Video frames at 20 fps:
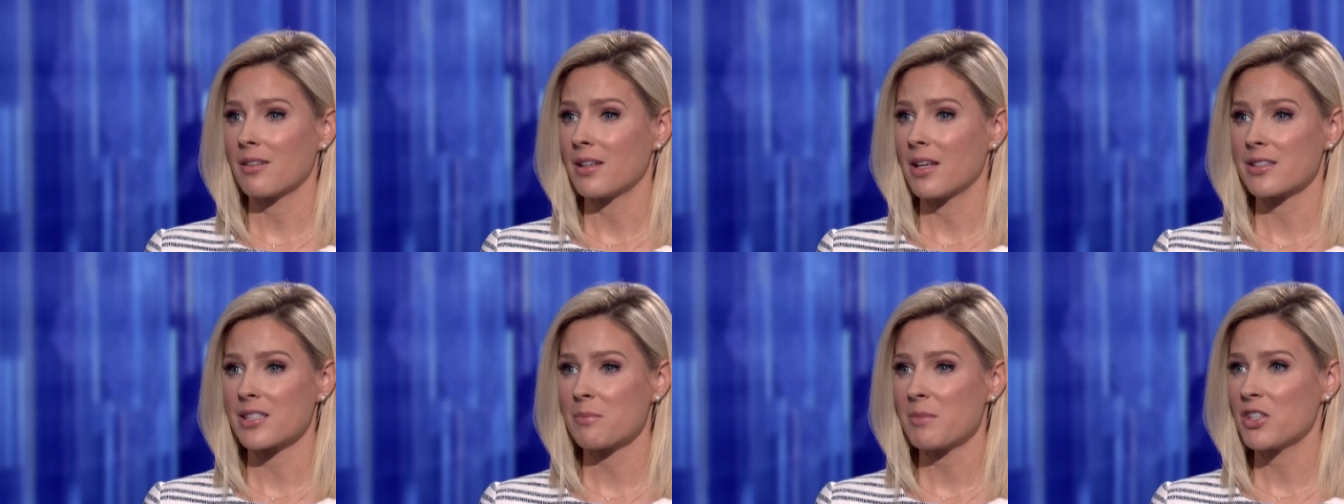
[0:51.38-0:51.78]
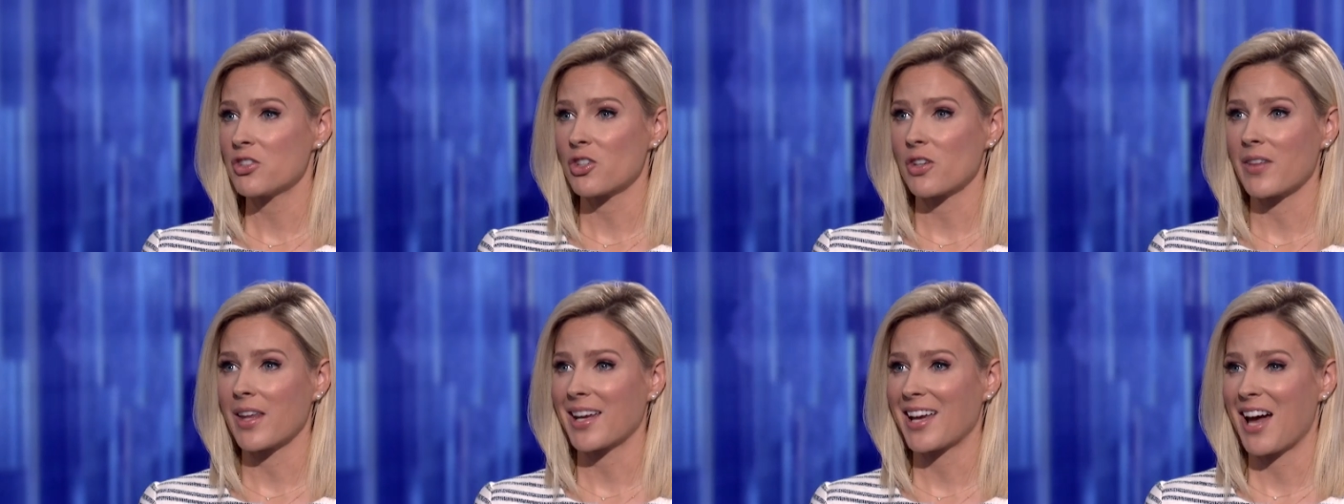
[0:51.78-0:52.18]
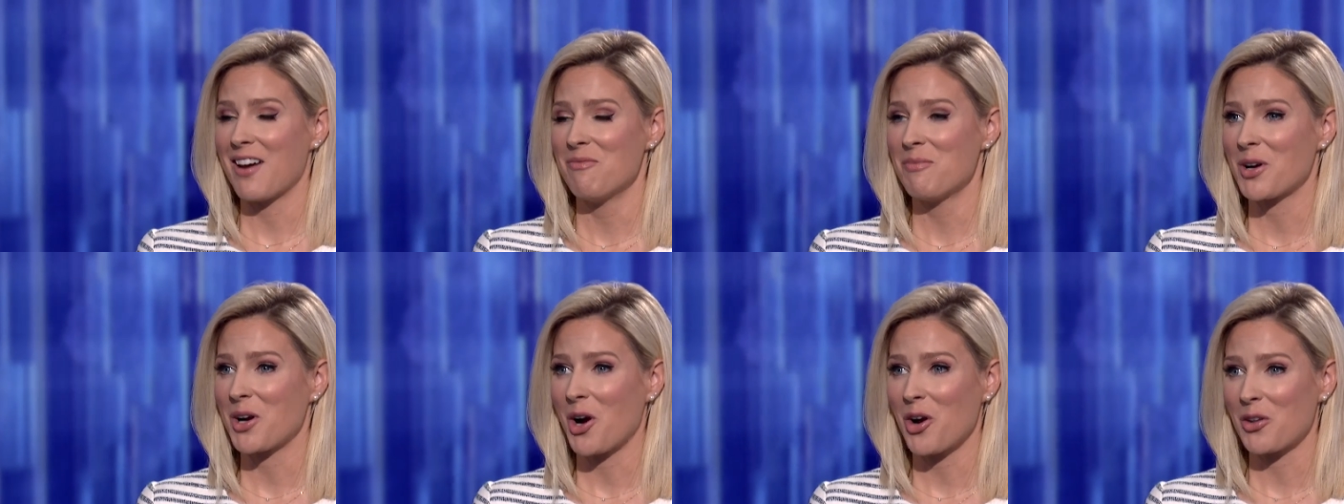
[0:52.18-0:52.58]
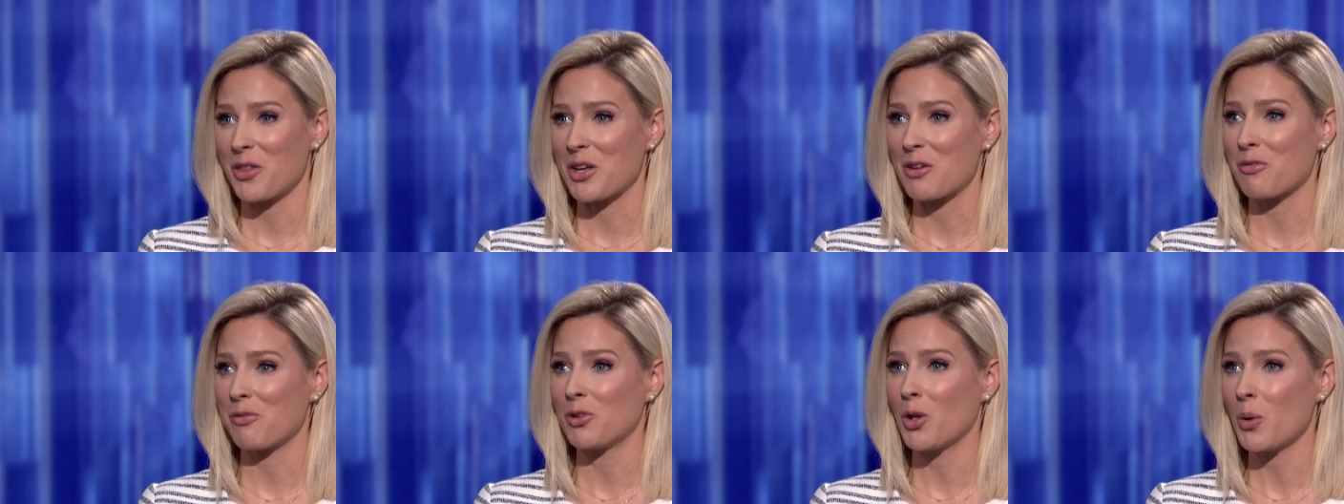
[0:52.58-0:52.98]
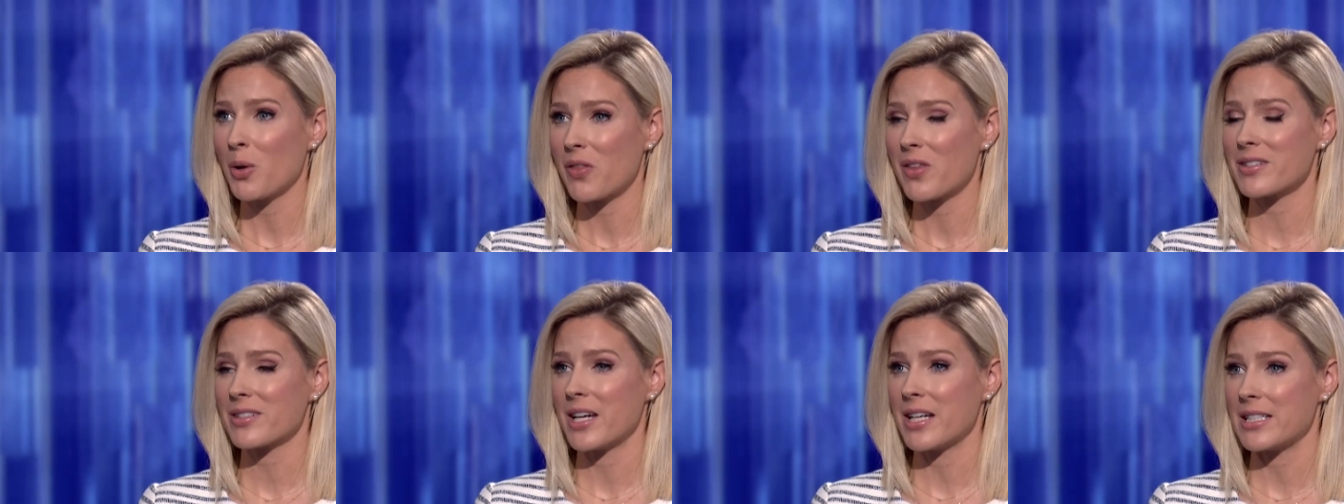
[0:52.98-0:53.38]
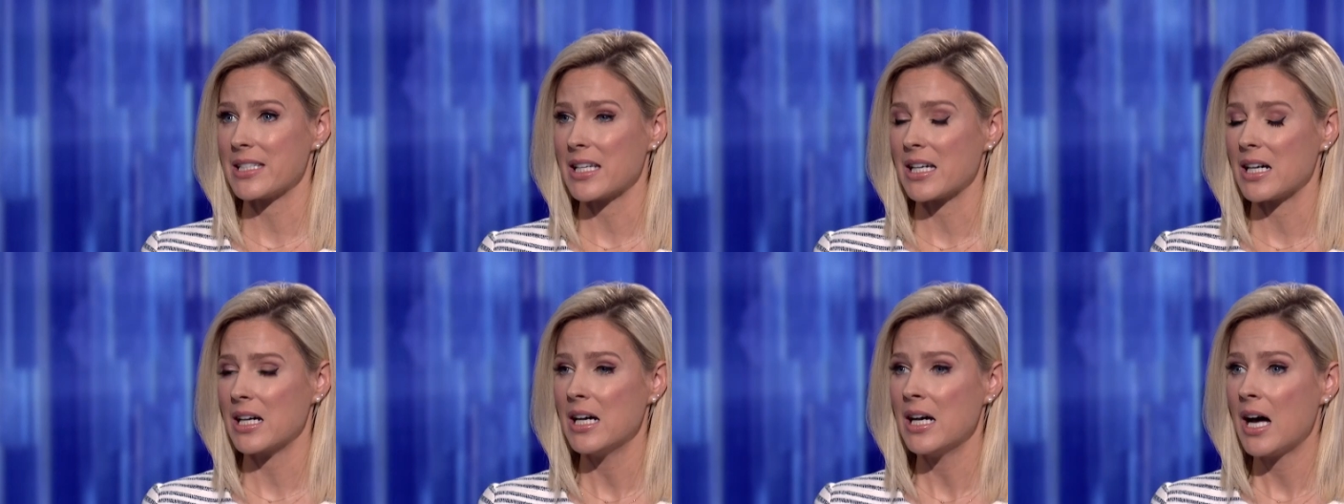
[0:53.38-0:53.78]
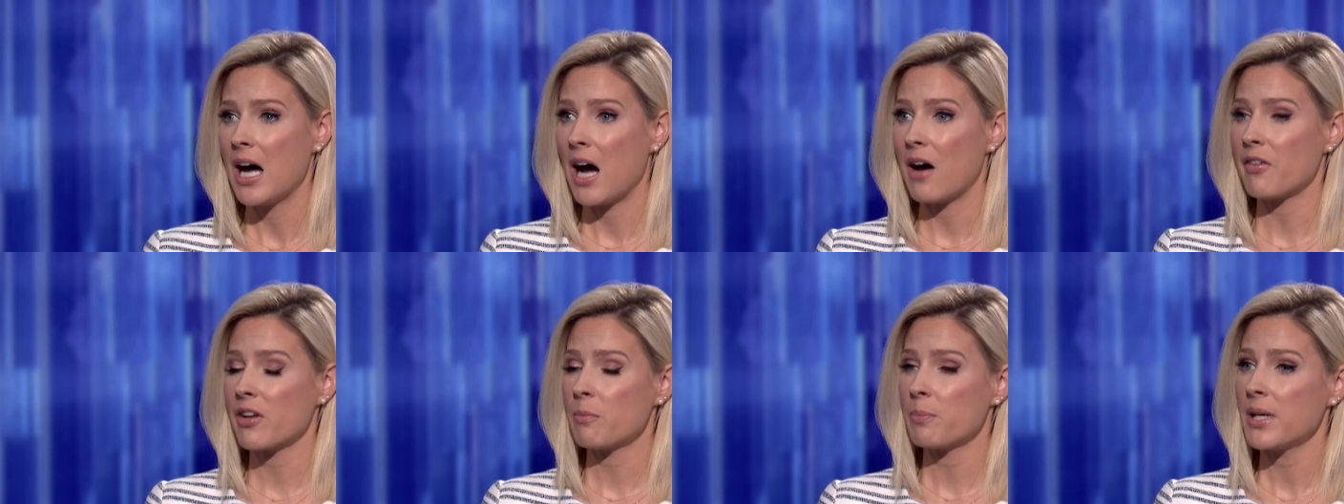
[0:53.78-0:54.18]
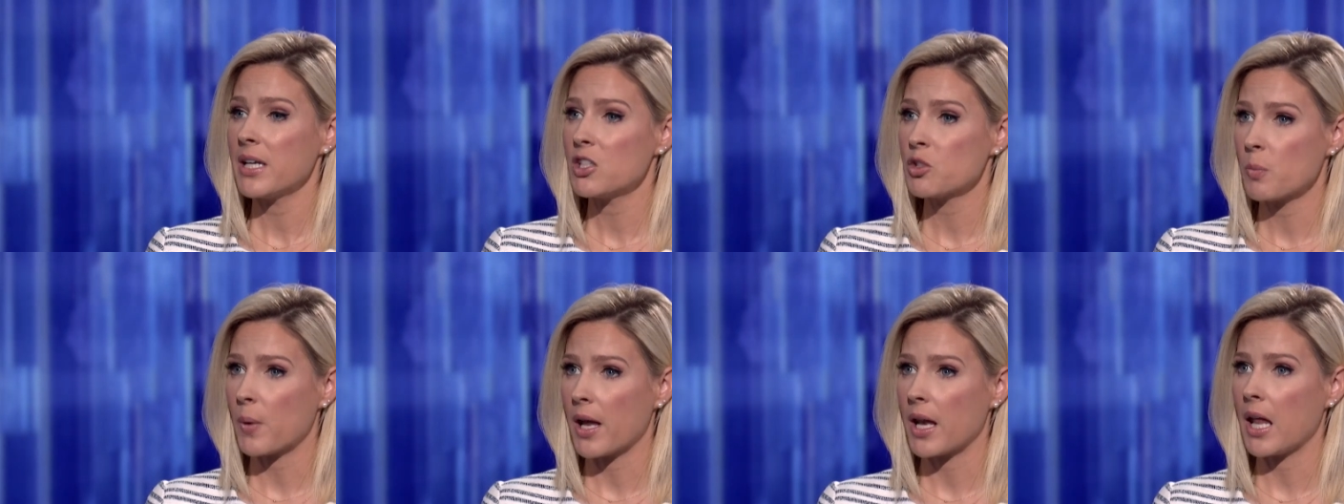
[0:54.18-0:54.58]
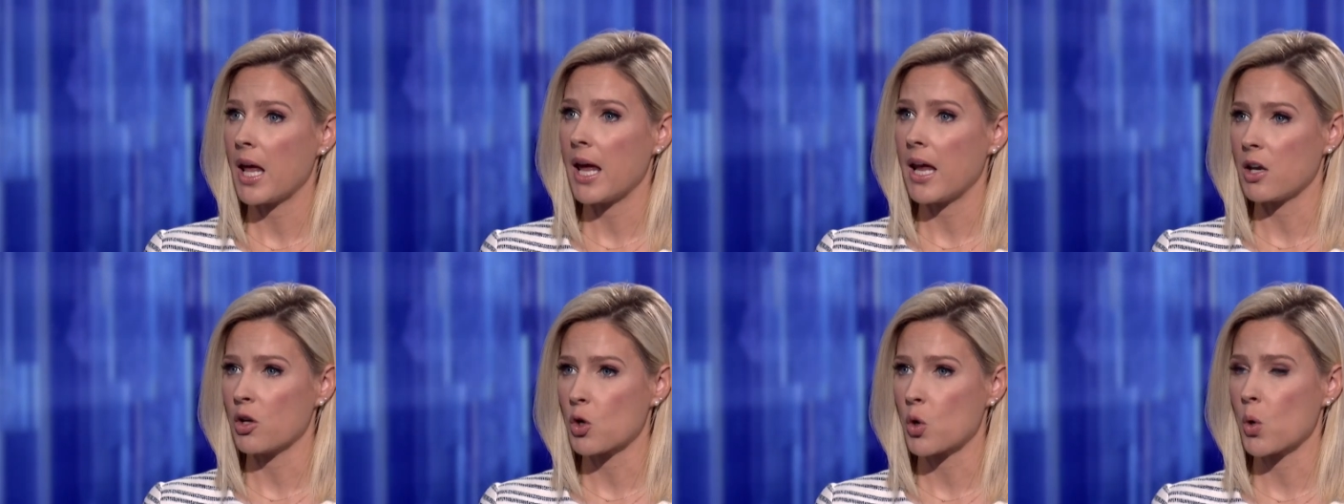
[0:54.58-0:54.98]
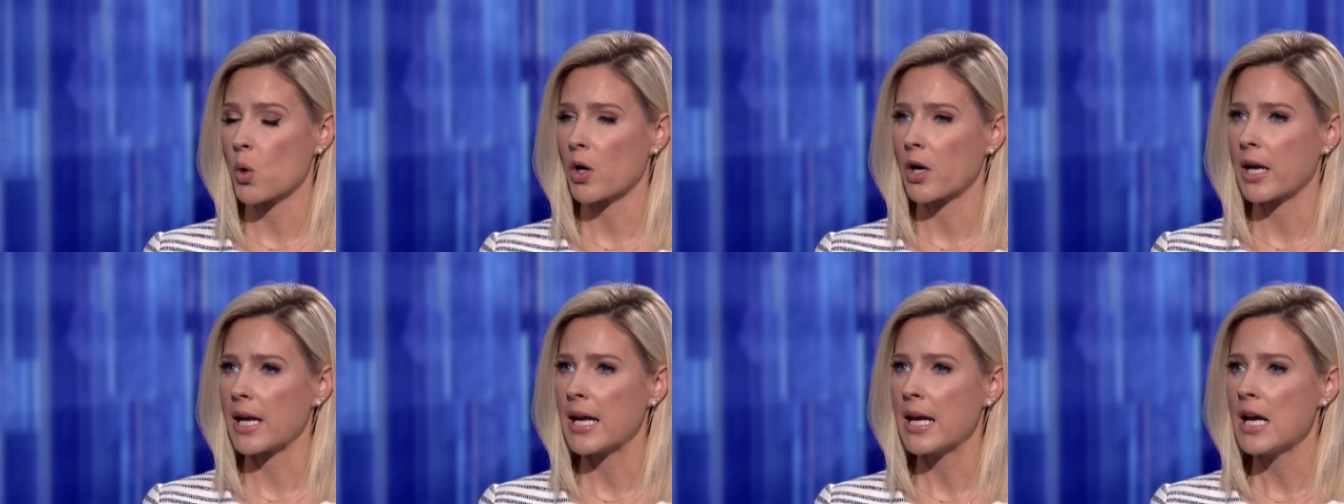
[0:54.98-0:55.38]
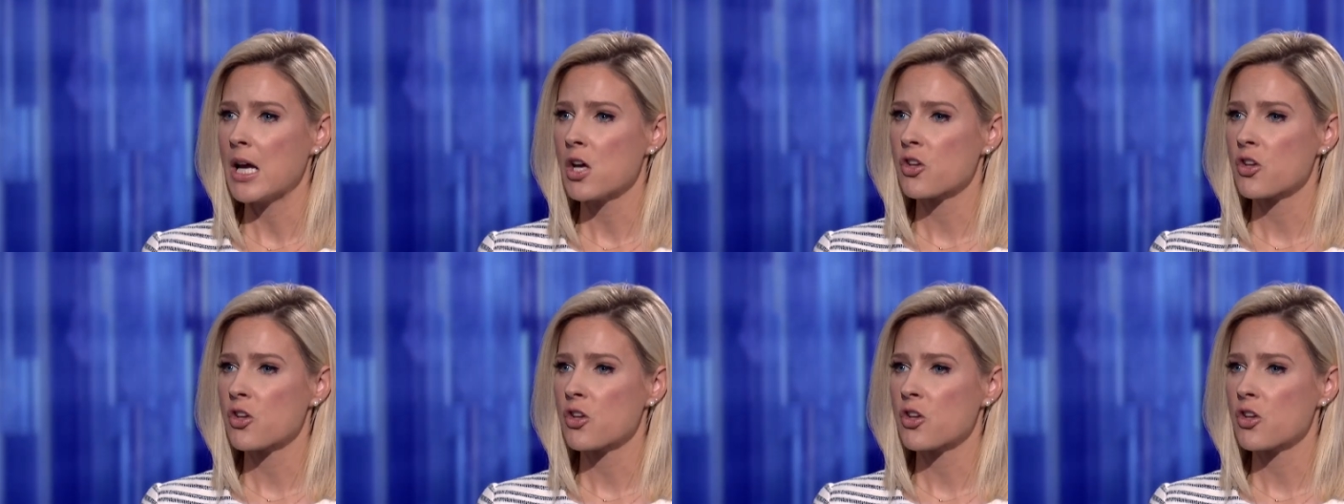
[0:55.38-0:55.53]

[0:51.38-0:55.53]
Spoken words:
as I mentioned, that Kevin McCarthy floated this idea of an impeachment inquiry.